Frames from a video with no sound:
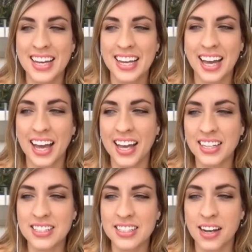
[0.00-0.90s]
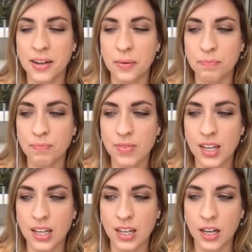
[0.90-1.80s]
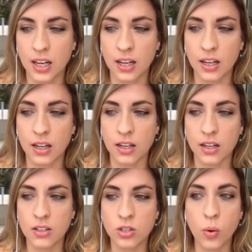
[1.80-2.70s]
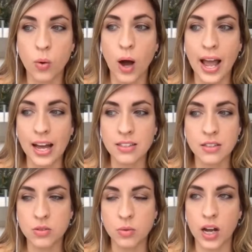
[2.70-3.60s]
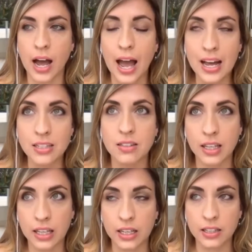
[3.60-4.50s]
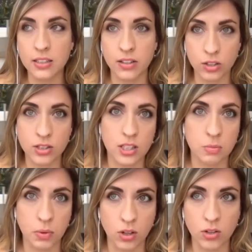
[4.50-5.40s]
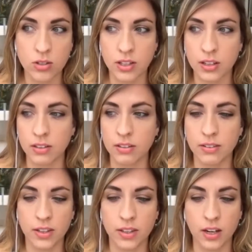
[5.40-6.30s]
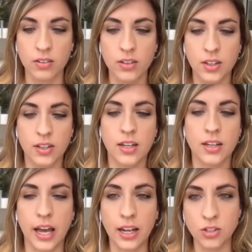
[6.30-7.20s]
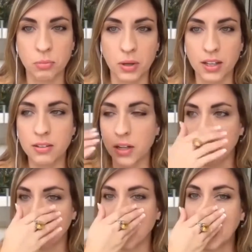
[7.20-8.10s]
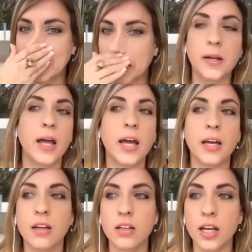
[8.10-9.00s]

and um, uh, so I asked this, question, I asked the kids, they're six months old, so they didn't, you know, answer me. Like, but I said, hey, like,